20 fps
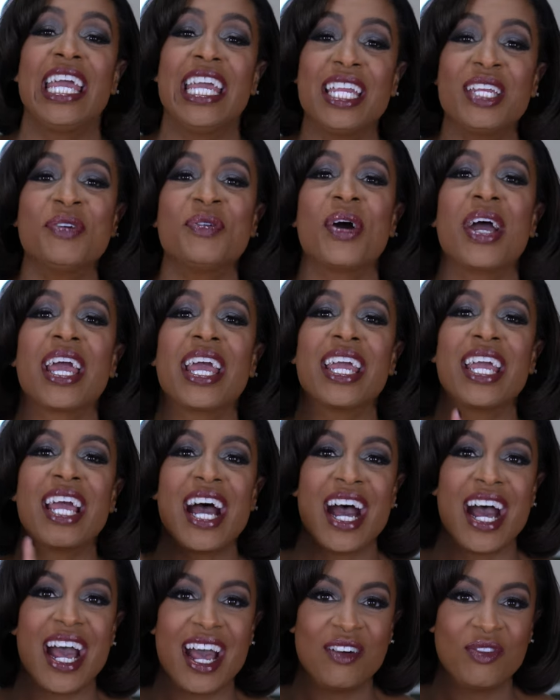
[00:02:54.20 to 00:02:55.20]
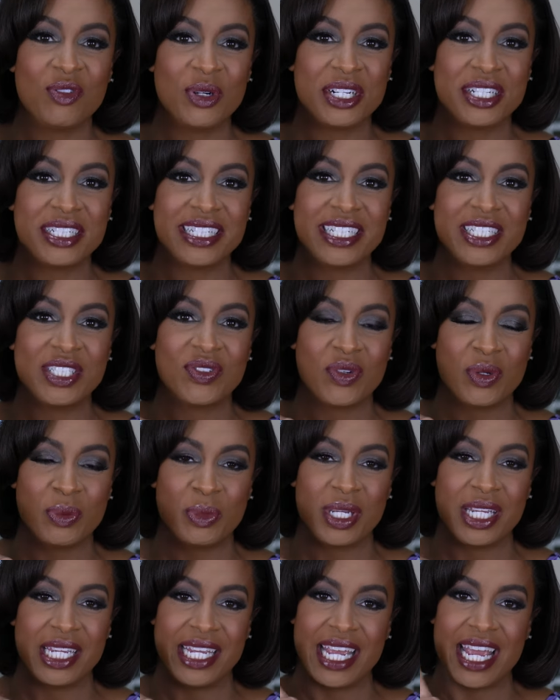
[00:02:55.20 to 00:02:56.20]
Anyway, I have one of these for
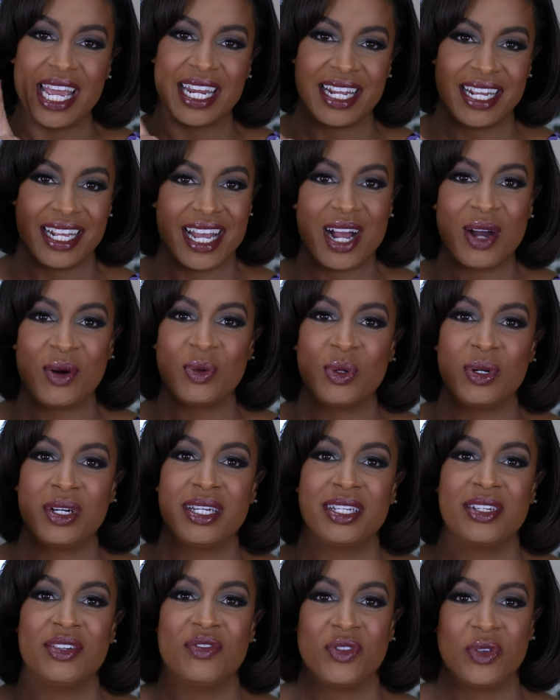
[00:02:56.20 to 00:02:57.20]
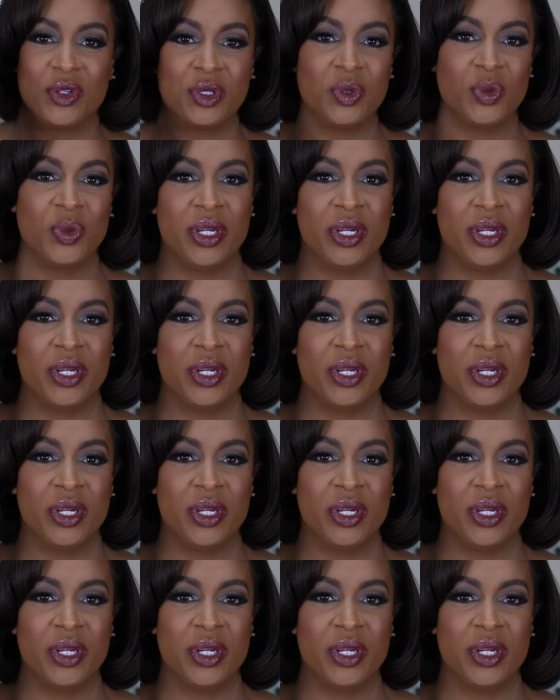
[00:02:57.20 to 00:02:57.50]
me and I got one for the